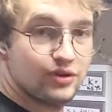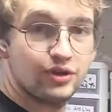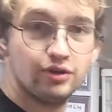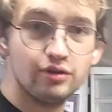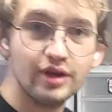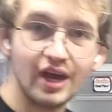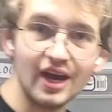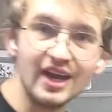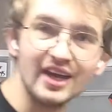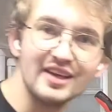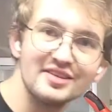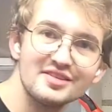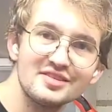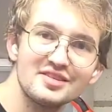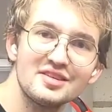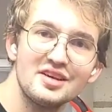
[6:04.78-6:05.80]
you
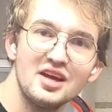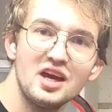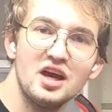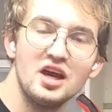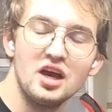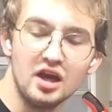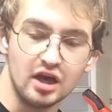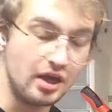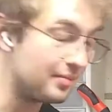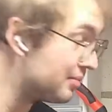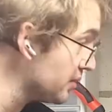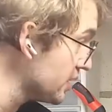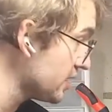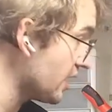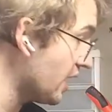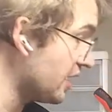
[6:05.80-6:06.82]
guys,
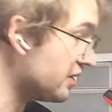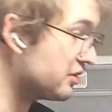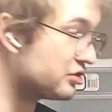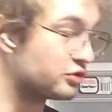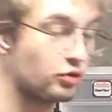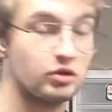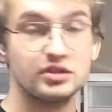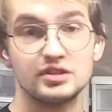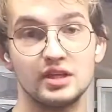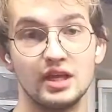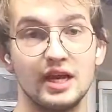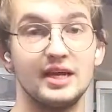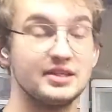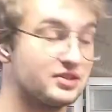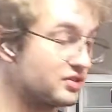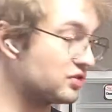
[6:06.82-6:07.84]
getting the drawer
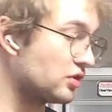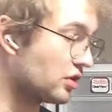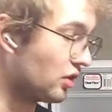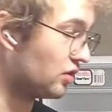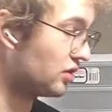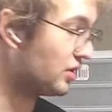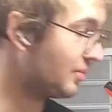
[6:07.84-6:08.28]
slides took only